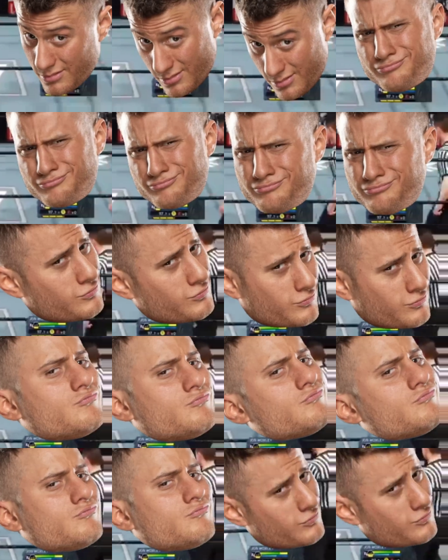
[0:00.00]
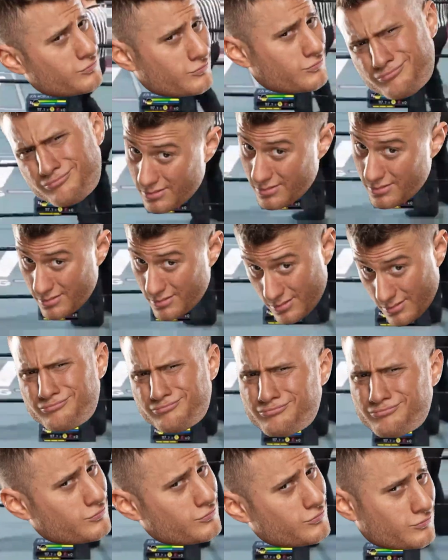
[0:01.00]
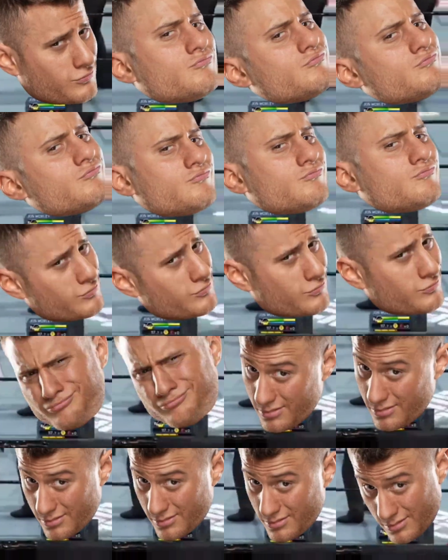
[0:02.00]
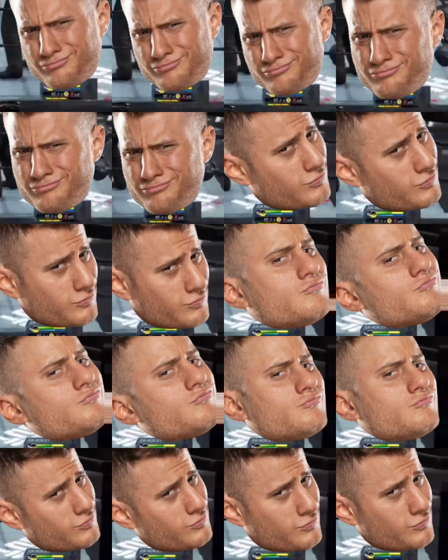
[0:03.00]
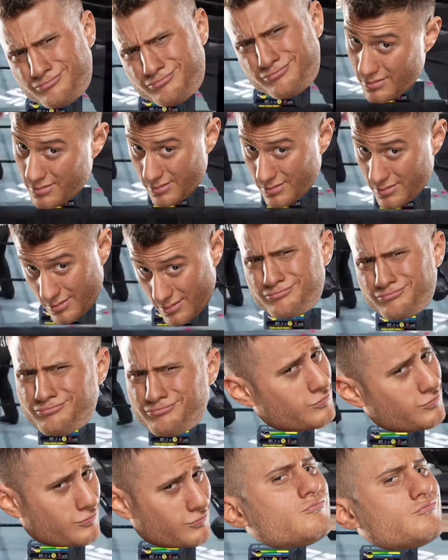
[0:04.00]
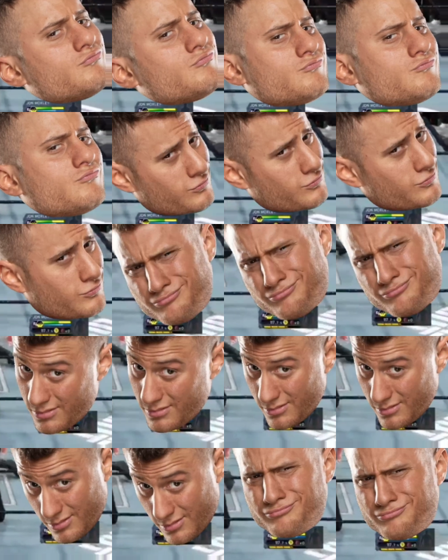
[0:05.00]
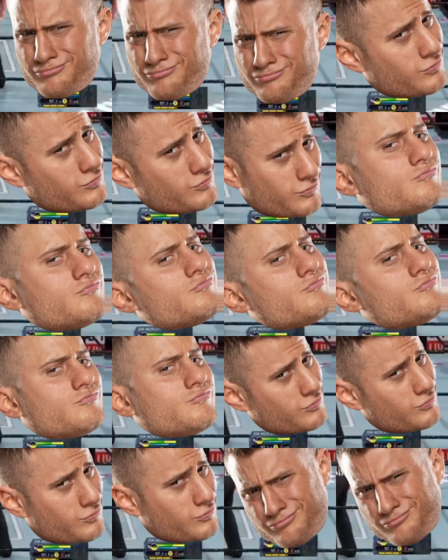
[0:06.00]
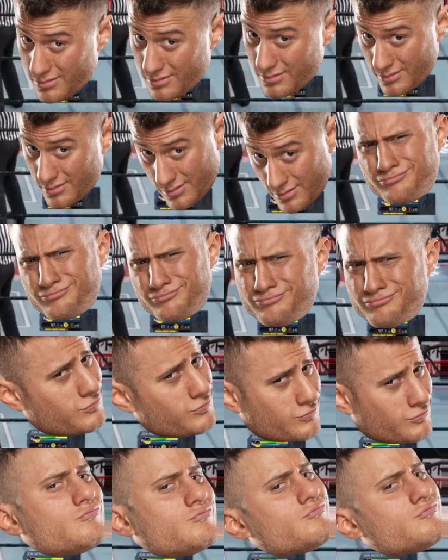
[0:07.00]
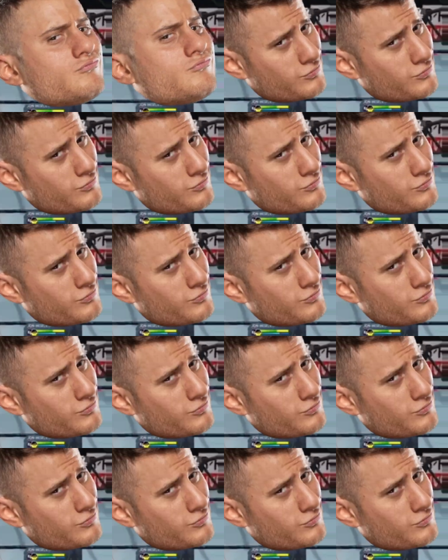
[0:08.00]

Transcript: should go to Titan Towers and take a photo of him next to the WWE sign. Just to troll the fans.